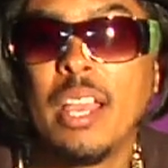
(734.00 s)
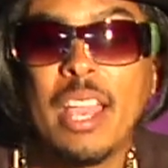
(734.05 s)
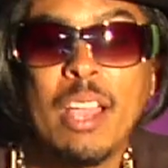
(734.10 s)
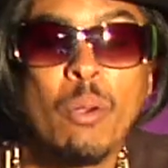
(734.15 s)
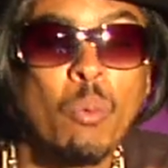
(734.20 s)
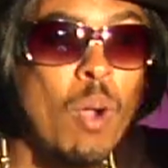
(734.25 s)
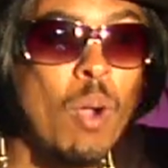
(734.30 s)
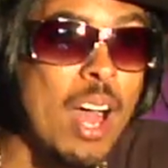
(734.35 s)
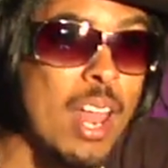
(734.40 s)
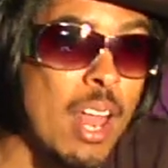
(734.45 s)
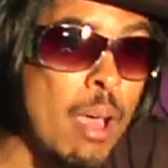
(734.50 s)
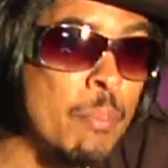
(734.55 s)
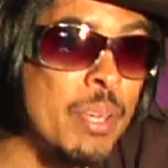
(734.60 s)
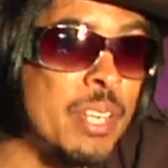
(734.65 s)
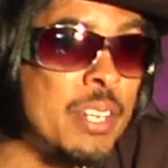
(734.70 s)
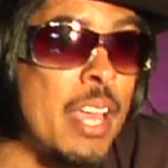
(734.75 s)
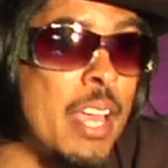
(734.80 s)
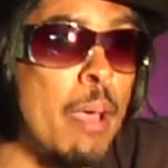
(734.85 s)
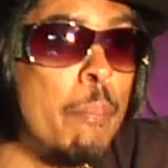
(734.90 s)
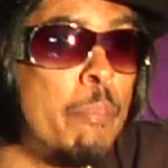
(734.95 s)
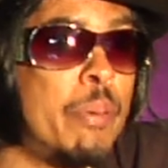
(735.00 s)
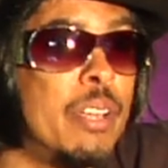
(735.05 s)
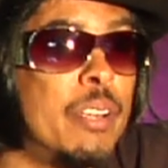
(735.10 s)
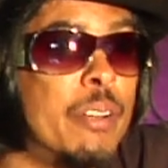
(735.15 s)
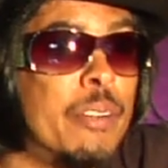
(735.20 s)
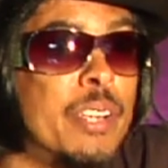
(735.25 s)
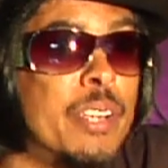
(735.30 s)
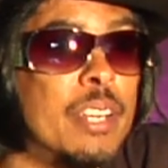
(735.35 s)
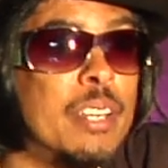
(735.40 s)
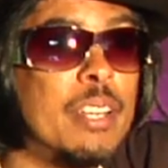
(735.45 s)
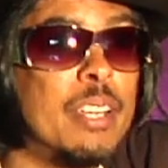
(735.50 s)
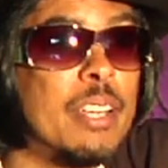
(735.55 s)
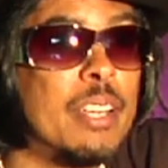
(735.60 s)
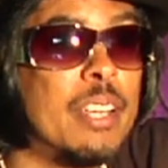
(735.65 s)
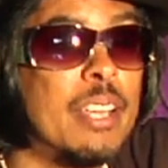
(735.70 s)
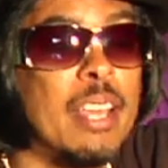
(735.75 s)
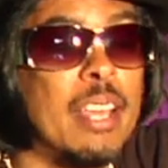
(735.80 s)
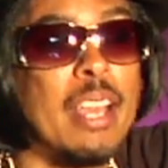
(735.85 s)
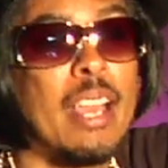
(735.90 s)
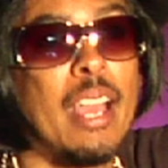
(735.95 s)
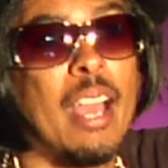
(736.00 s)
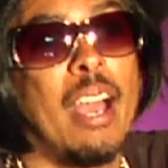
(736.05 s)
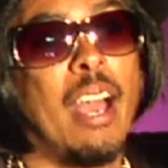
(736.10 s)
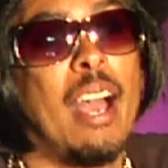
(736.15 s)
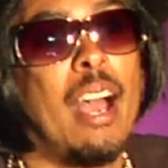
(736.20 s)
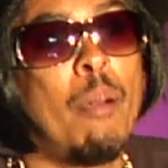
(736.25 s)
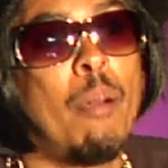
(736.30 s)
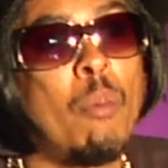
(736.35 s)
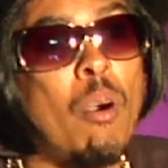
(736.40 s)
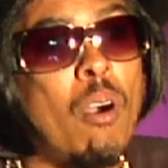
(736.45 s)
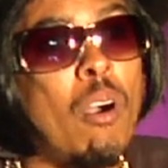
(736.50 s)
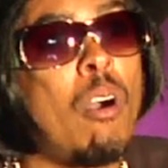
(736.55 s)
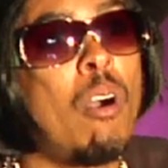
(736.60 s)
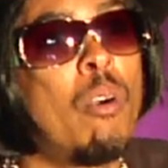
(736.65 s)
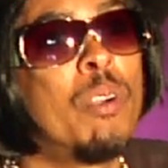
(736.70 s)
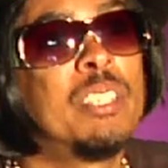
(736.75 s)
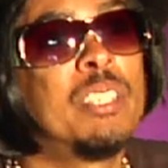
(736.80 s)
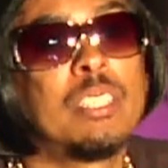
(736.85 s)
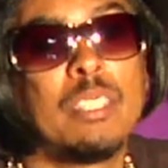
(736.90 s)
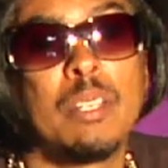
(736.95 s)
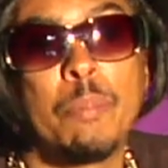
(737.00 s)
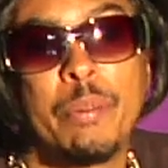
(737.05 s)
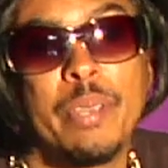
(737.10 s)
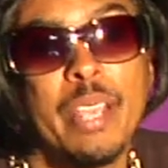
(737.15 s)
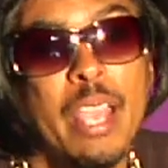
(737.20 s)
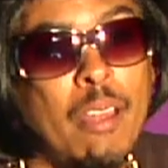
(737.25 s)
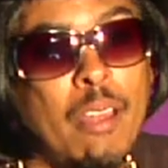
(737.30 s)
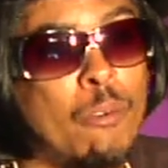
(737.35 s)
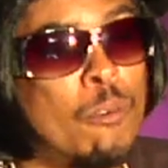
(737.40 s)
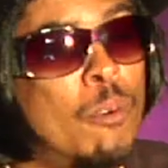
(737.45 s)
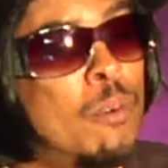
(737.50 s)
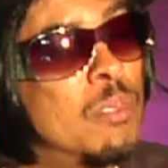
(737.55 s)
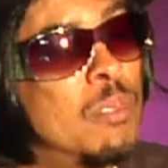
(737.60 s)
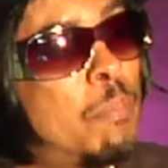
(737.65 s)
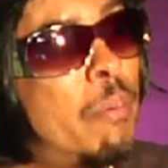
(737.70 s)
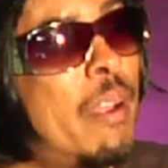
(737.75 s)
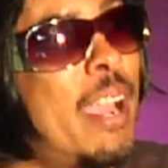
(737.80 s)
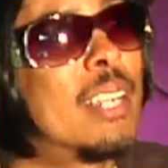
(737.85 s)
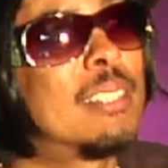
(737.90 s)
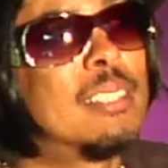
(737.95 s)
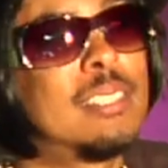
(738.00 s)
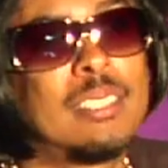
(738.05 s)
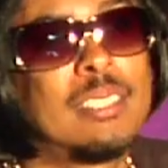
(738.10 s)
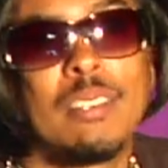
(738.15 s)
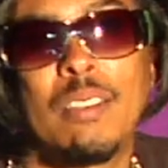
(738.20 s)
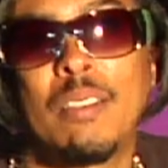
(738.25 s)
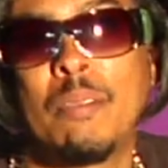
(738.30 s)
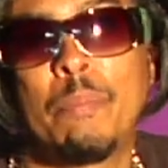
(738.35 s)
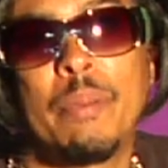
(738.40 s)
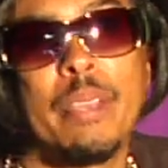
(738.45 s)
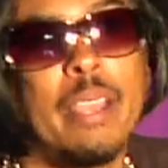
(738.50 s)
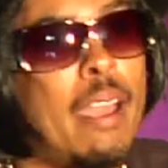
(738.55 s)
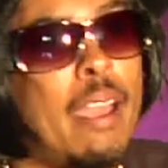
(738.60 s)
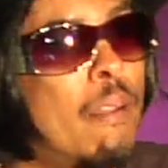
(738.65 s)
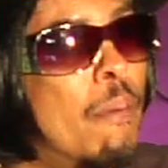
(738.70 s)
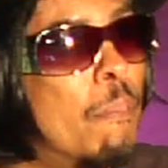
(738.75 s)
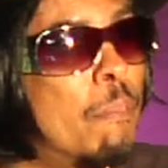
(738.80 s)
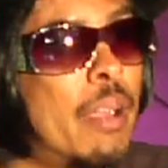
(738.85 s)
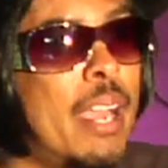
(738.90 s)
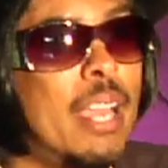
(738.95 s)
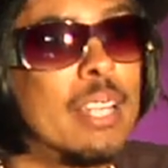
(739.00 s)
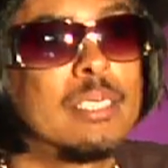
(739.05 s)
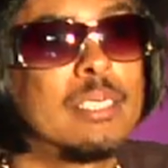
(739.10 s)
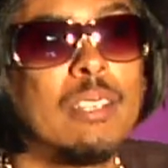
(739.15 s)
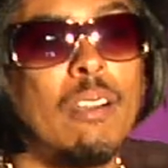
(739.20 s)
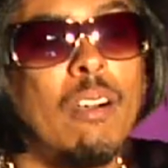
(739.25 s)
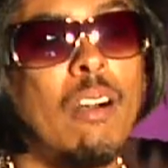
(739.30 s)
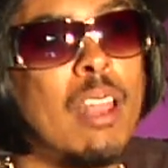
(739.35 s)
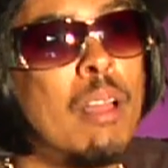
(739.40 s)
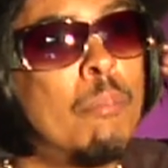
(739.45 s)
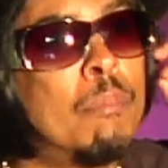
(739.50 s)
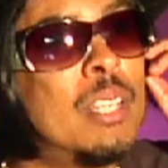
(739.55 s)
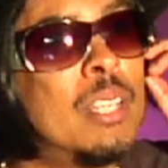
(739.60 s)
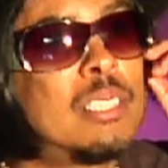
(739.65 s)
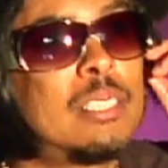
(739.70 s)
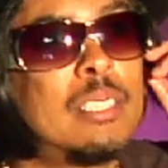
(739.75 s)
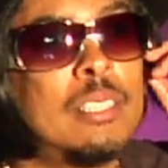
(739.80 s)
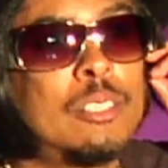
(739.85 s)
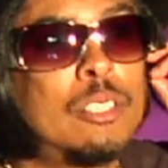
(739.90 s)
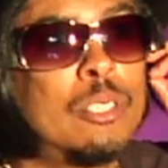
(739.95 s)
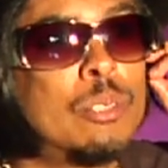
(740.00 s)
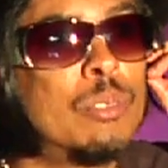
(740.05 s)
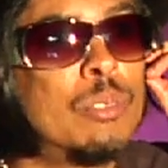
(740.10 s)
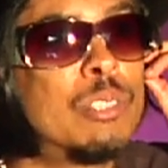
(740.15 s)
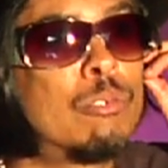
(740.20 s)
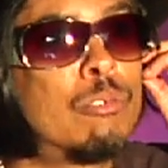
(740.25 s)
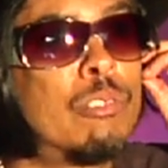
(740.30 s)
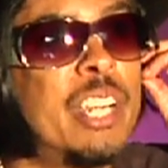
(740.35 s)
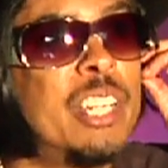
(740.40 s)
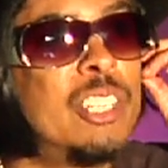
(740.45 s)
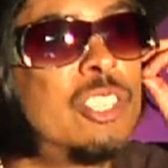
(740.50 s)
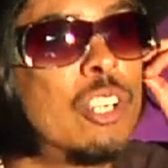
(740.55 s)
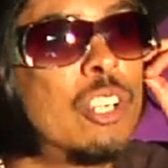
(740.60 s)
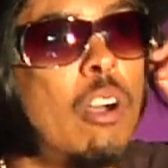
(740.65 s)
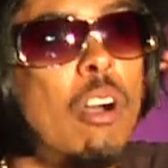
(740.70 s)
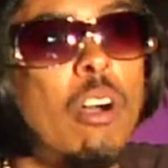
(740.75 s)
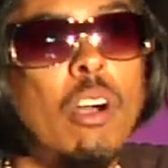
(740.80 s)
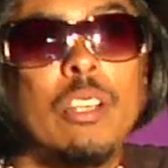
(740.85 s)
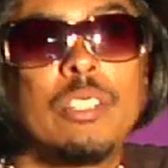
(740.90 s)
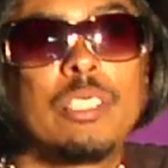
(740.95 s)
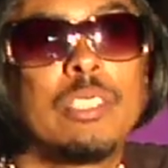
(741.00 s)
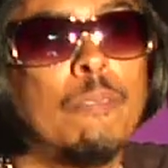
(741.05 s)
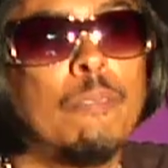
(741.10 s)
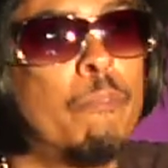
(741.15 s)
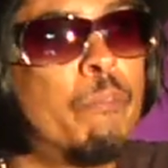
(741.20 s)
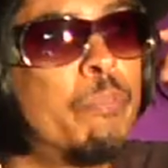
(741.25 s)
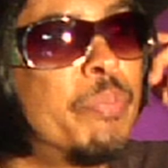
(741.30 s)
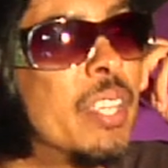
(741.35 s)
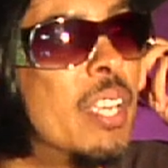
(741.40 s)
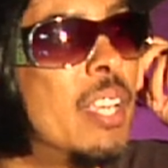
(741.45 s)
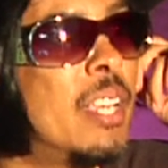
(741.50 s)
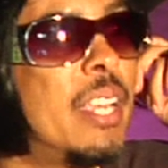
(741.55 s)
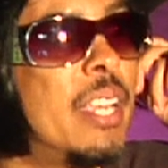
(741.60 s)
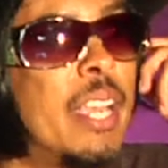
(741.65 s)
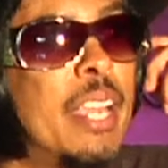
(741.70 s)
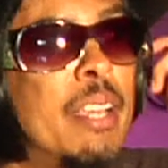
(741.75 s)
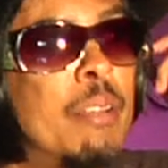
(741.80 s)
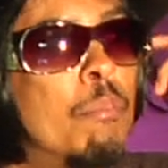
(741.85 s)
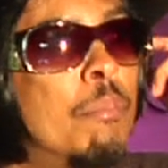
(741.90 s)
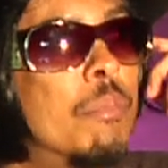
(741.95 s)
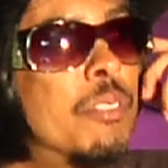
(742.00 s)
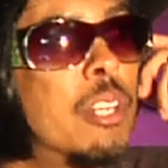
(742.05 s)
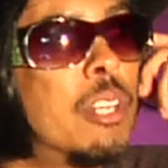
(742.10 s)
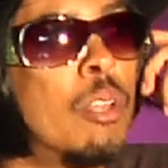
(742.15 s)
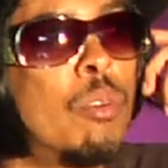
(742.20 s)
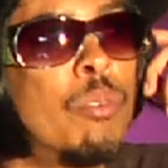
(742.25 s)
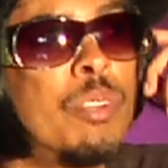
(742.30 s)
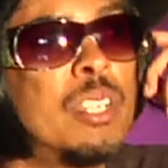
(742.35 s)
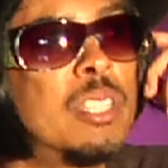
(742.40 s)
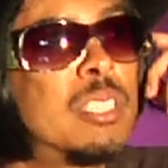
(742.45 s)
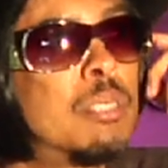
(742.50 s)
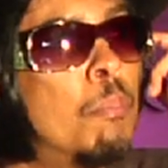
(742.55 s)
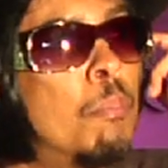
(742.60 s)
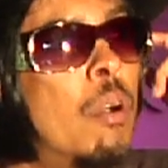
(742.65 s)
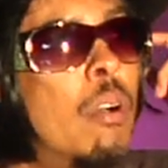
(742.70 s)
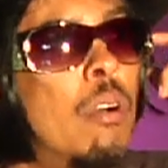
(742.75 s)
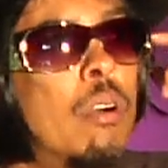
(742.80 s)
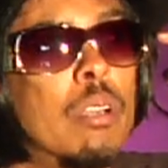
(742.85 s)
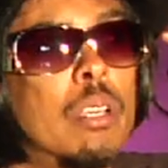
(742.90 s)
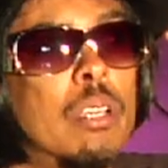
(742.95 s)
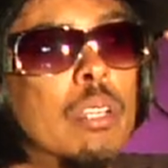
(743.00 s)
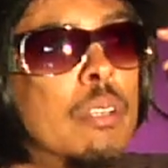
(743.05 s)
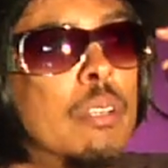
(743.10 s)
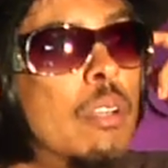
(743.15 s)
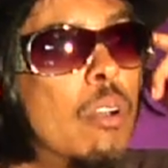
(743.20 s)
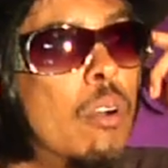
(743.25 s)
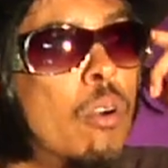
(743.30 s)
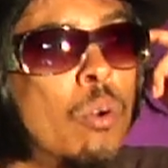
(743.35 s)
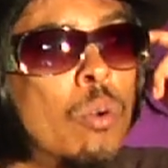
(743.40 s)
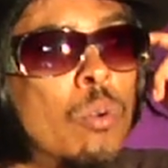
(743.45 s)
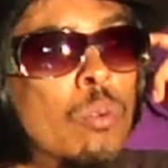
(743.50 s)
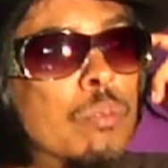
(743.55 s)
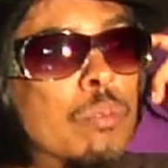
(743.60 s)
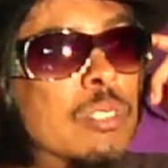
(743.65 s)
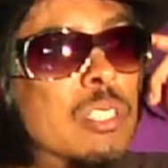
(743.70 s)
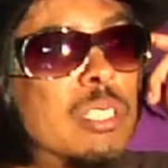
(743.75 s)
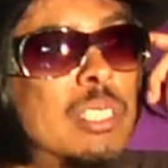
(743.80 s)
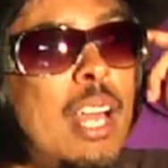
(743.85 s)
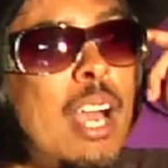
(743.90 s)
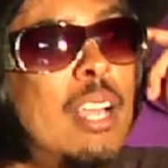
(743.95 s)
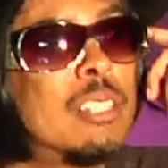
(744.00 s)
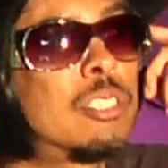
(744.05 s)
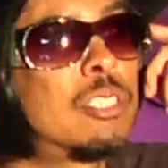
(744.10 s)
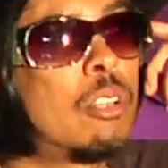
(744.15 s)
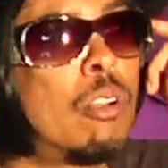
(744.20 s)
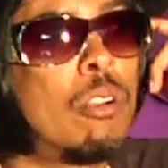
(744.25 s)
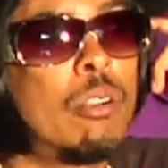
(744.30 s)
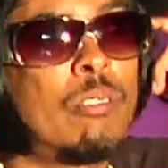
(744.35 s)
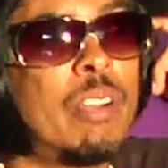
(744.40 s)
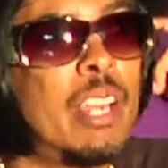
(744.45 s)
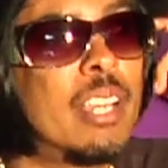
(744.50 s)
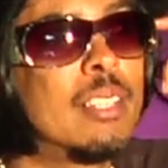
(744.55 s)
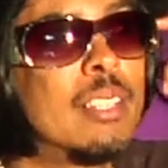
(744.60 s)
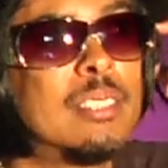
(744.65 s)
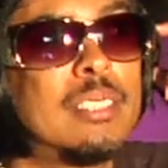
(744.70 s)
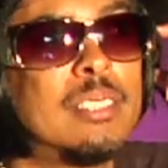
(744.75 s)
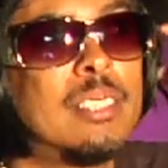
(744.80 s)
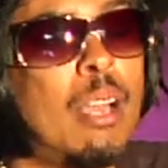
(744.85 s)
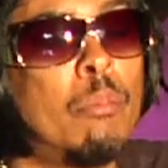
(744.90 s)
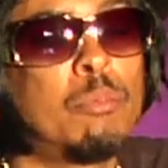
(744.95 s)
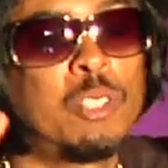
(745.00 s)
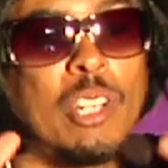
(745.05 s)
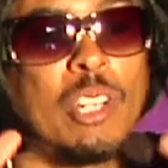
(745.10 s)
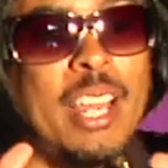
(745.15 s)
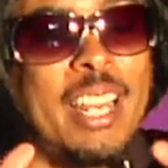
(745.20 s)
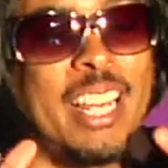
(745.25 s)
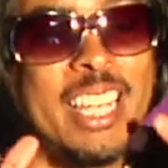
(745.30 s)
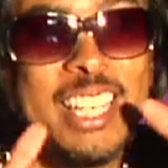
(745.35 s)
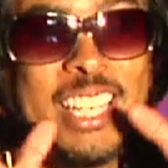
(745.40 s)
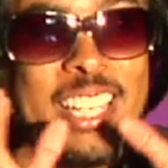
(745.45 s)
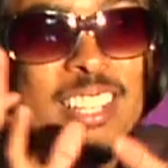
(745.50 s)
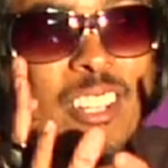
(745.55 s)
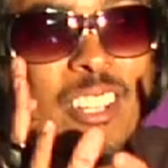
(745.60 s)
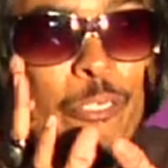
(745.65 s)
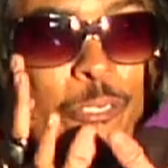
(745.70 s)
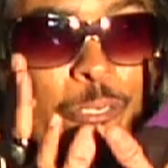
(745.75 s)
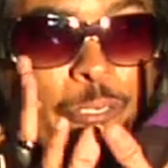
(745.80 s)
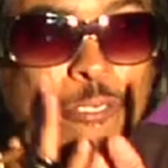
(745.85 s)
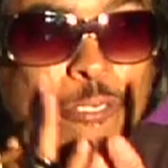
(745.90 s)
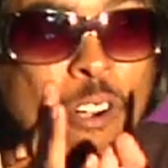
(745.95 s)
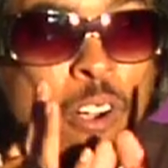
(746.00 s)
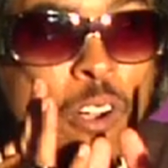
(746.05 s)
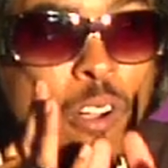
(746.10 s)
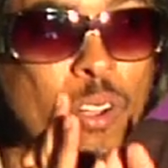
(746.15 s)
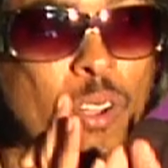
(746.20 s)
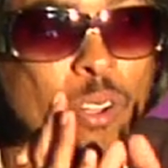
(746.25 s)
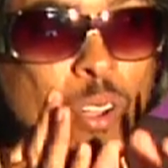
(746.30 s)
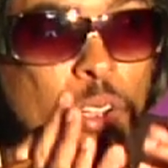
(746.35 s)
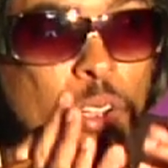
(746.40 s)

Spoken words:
And while I'm in that period, I'm always in the piano rooms, practicing on the piano, practicing. All I'm listening to is Ray Charles and Thelonious Monk and old Sly Stone records, and I'm trying to get the funk